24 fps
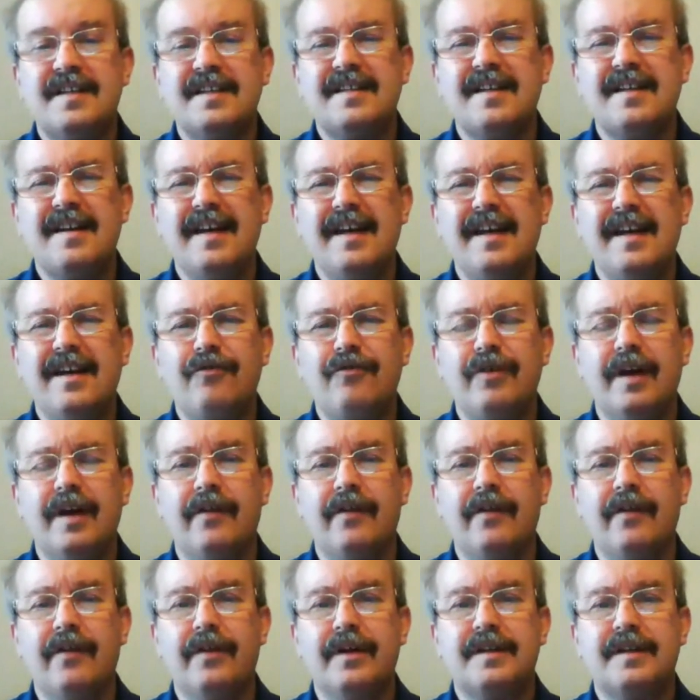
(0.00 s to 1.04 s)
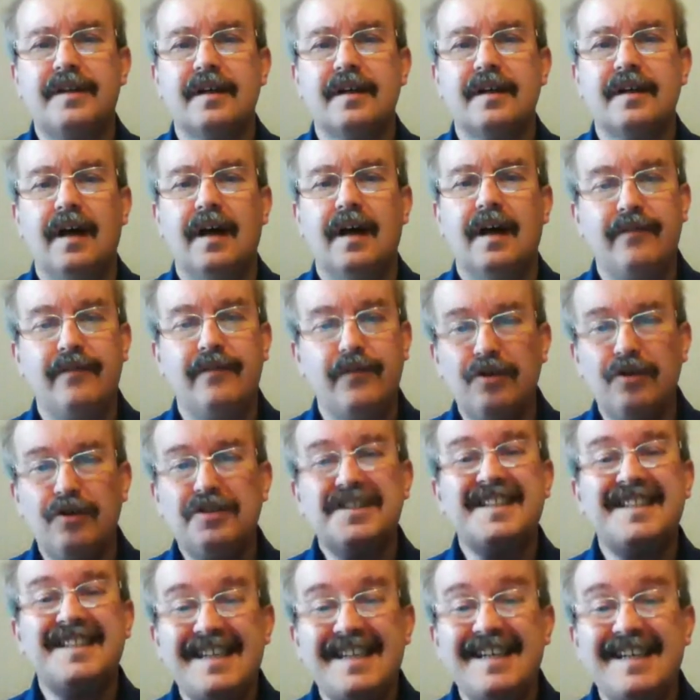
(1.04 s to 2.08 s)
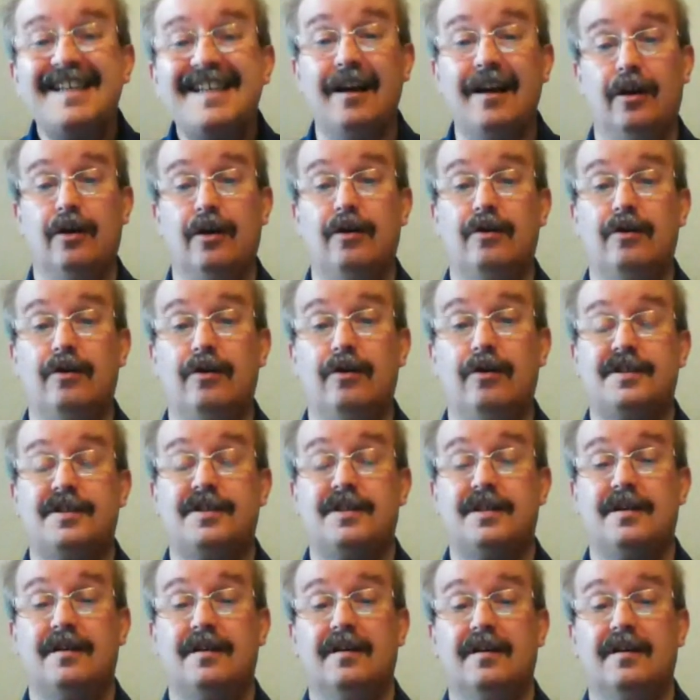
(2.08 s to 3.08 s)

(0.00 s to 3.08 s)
this is an area that I've not seen a lot